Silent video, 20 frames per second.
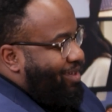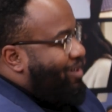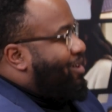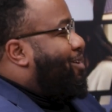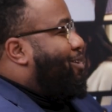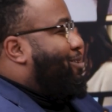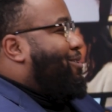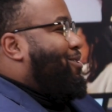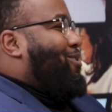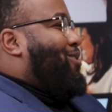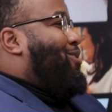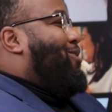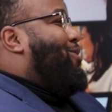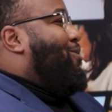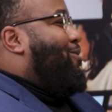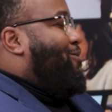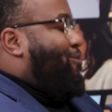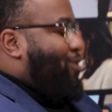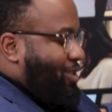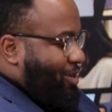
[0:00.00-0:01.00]

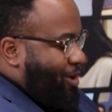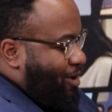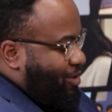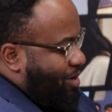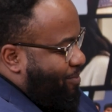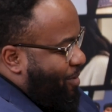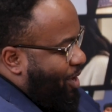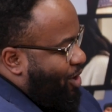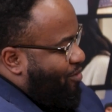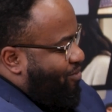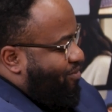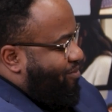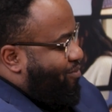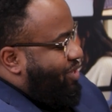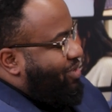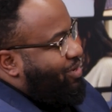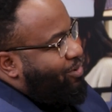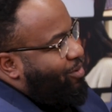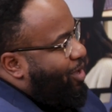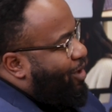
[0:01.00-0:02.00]
because we talked about
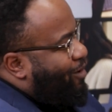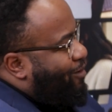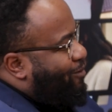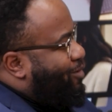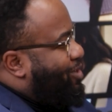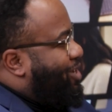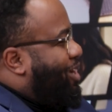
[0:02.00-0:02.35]
mental health,